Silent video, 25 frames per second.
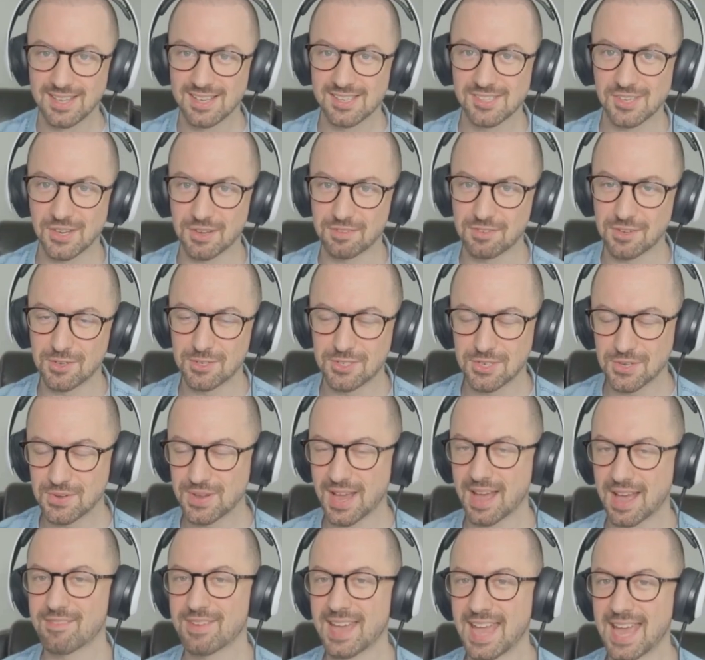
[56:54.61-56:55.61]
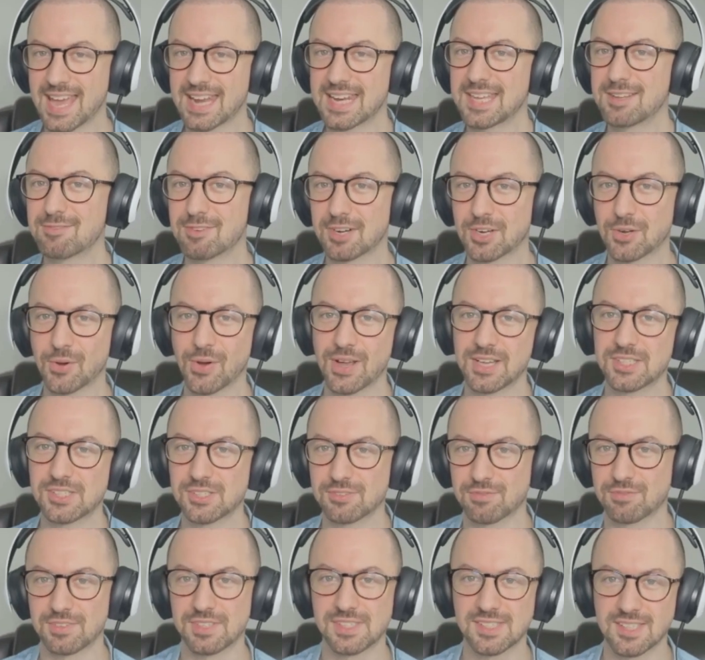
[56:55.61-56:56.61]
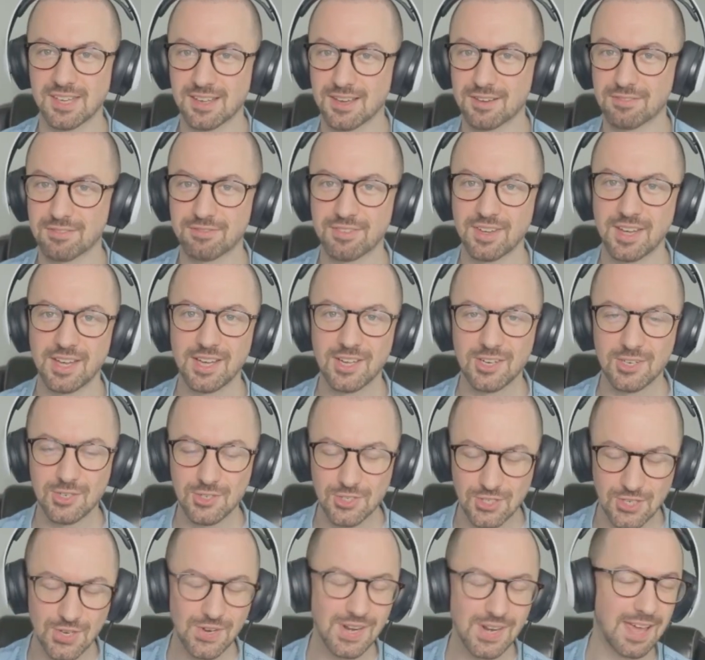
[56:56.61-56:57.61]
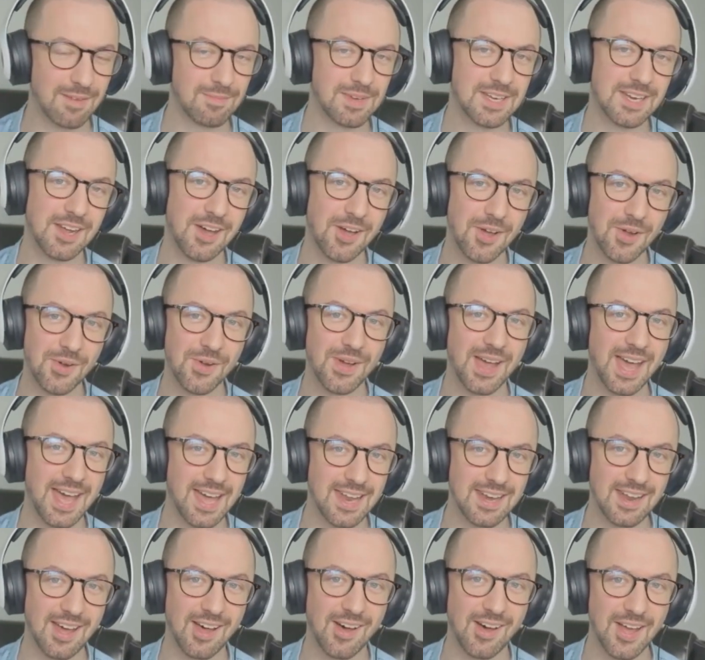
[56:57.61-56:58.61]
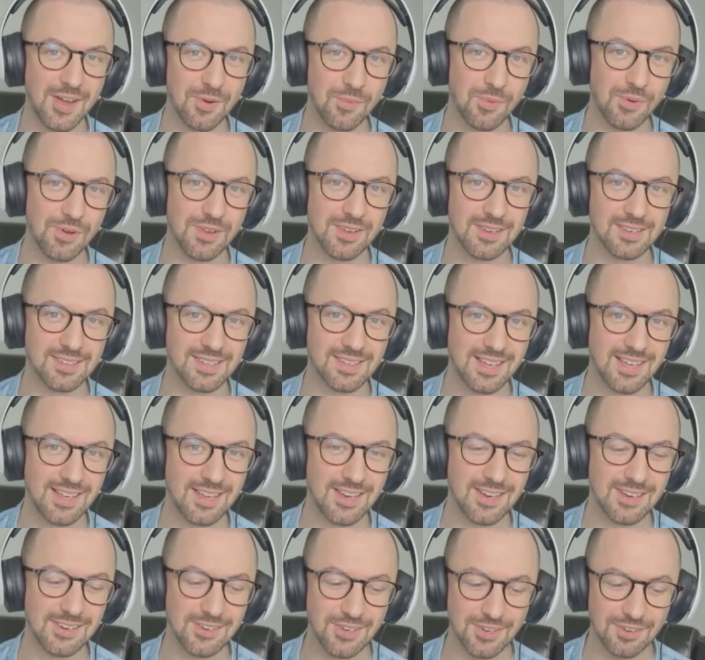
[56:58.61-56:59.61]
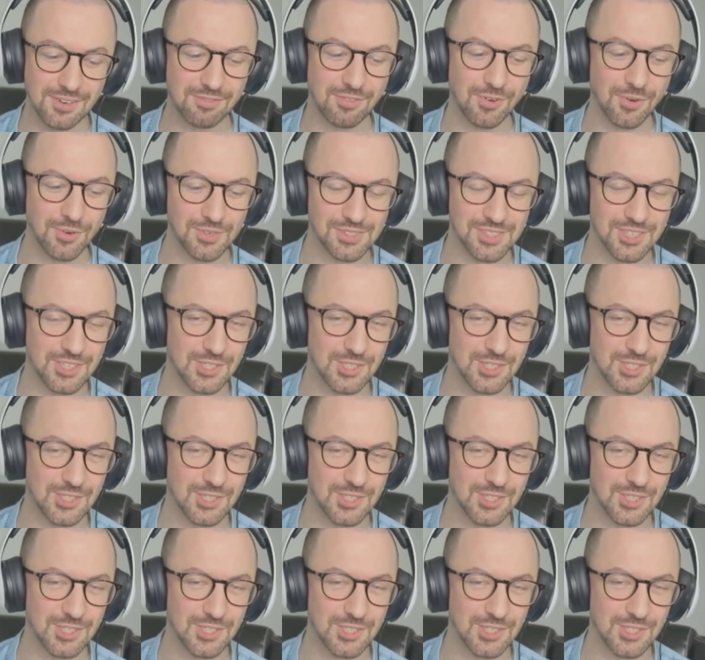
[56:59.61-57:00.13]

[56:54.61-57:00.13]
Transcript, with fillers: So if you do have any requests for stuff, do let me know and I will look forward to